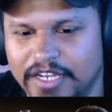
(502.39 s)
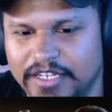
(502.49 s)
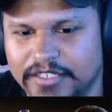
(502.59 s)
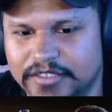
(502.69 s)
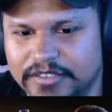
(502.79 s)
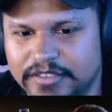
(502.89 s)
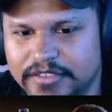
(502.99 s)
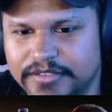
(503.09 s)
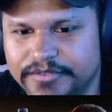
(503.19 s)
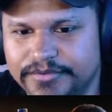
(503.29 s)

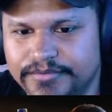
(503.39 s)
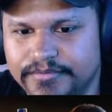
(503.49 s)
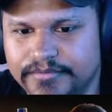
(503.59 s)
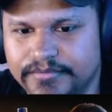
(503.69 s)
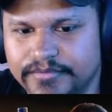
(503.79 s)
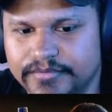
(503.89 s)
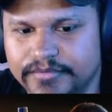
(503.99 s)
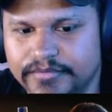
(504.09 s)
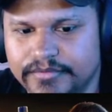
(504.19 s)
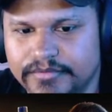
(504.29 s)

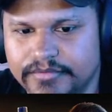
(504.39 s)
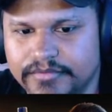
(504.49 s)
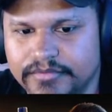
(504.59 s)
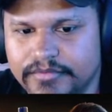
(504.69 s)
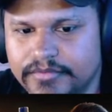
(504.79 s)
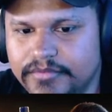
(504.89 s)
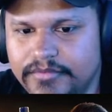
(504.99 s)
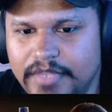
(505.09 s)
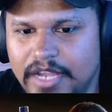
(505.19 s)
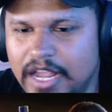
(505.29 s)

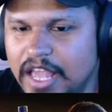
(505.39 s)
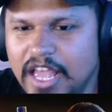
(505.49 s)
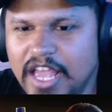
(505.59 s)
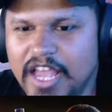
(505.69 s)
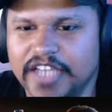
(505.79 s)
Oh,